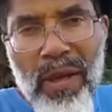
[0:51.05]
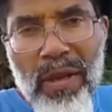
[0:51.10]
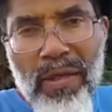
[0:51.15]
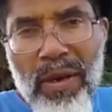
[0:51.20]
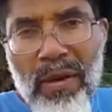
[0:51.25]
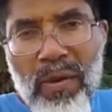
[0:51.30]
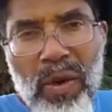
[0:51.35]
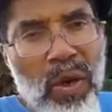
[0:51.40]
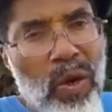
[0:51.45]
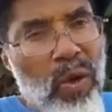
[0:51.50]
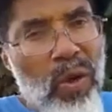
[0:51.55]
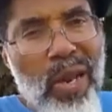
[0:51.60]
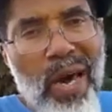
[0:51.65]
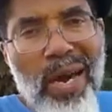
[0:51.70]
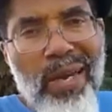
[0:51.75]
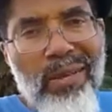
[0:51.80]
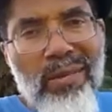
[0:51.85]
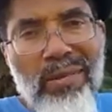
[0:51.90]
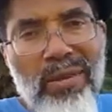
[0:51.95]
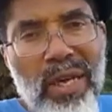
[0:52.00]
There were a whole
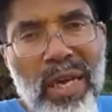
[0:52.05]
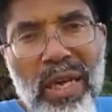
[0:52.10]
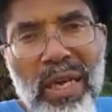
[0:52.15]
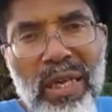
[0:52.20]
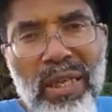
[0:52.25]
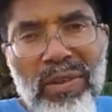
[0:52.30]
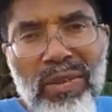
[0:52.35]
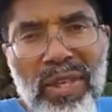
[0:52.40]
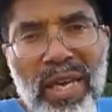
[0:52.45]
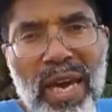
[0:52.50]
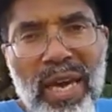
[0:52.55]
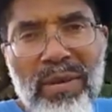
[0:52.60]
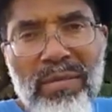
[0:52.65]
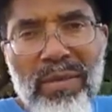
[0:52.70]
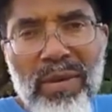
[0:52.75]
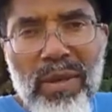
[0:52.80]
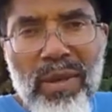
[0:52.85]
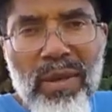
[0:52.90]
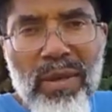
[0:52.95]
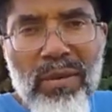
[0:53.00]
lot of things that
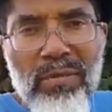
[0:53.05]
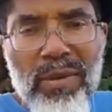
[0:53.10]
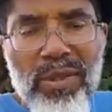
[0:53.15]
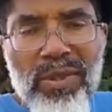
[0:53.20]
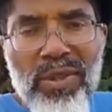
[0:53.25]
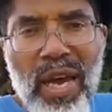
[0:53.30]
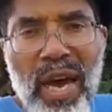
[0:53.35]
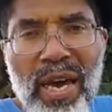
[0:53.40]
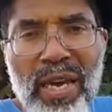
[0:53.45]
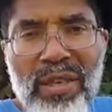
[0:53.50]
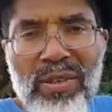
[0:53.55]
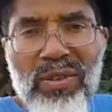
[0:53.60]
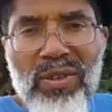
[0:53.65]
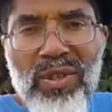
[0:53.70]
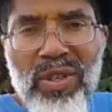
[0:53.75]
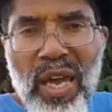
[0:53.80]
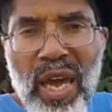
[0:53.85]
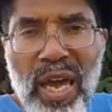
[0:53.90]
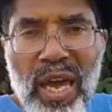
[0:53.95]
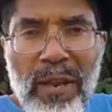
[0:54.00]
Messiah
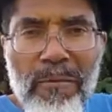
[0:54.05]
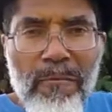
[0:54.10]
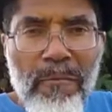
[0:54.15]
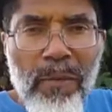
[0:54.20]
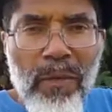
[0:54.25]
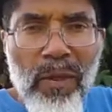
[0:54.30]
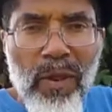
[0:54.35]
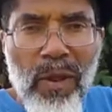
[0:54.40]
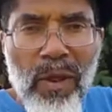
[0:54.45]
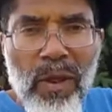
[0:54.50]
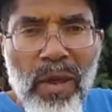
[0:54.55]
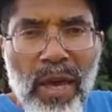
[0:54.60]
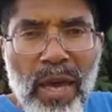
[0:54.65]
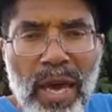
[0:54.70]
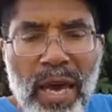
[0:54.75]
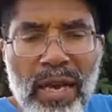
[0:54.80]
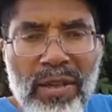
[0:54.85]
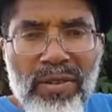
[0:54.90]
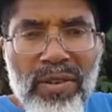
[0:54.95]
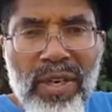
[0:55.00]
said
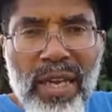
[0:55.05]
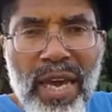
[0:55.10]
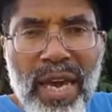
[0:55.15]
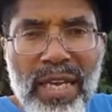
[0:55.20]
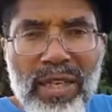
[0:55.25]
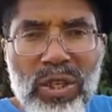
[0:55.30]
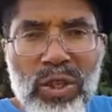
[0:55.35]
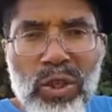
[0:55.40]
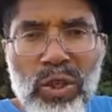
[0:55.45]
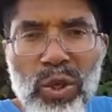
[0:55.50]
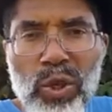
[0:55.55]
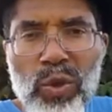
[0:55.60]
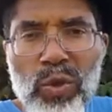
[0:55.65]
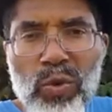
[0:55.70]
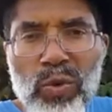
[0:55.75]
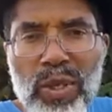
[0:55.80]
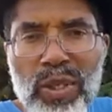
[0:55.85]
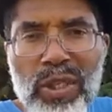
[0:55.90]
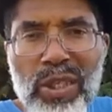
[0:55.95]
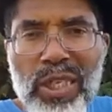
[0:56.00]
as it had to do
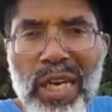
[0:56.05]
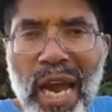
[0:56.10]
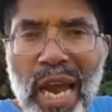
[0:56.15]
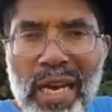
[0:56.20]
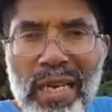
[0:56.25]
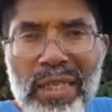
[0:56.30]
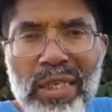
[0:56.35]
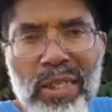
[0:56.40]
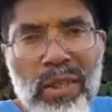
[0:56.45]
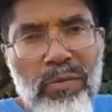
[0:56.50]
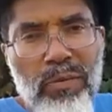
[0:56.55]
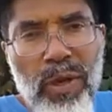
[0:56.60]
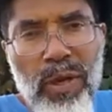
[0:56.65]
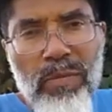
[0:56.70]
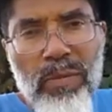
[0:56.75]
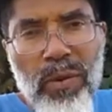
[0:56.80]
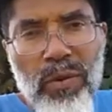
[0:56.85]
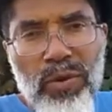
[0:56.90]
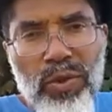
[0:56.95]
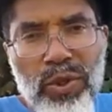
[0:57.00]
with challenging
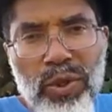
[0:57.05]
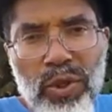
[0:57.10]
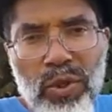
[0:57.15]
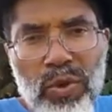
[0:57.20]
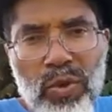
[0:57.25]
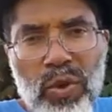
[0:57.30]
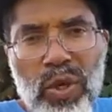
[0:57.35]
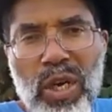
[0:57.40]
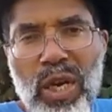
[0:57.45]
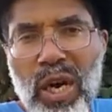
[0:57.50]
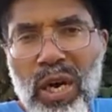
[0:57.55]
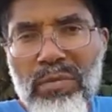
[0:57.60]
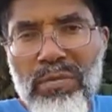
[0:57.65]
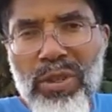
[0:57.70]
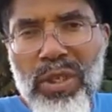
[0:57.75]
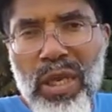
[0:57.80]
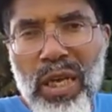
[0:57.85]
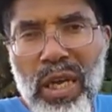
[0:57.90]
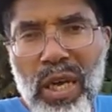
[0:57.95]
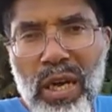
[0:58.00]
people to come
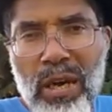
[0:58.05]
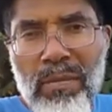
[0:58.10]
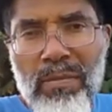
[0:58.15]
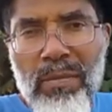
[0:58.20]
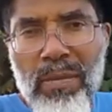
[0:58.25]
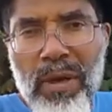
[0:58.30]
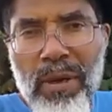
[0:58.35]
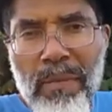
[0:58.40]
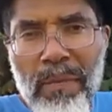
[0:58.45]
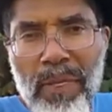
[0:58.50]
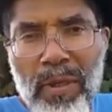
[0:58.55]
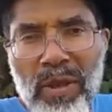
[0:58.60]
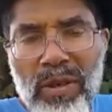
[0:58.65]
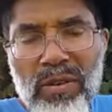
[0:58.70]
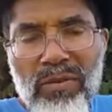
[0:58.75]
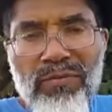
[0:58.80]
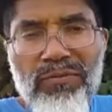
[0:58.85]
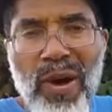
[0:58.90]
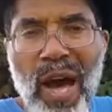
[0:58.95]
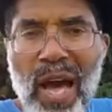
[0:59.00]
to him,
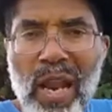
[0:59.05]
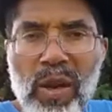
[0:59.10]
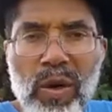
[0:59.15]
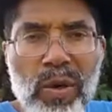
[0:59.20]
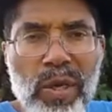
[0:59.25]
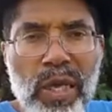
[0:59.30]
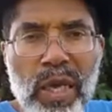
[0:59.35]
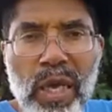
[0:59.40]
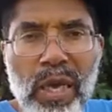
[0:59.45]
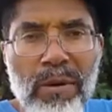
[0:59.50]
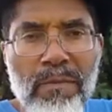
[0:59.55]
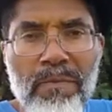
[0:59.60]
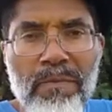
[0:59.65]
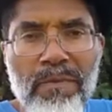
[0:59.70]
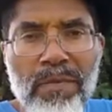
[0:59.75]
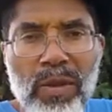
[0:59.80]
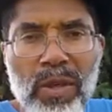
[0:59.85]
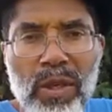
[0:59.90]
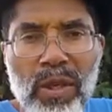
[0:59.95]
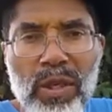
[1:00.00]
to follow
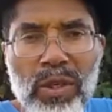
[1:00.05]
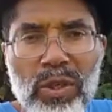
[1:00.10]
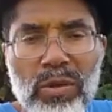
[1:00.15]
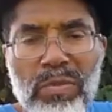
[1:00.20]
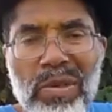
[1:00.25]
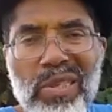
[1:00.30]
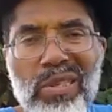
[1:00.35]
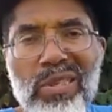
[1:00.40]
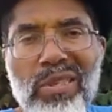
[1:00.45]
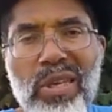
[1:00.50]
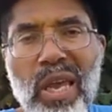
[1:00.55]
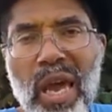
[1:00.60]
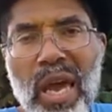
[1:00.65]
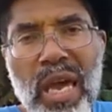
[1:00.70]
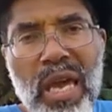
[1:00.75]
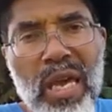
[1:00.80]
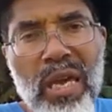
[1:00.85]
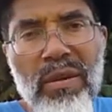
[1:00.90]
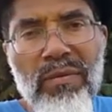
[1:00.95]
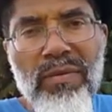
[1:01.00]
him, to be
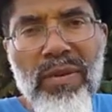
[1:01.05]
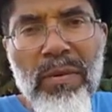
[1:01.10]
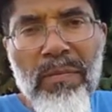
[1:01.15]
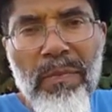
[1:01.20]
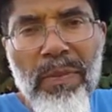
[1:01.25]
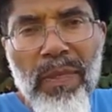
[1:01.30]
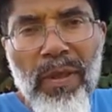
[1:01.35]
saved.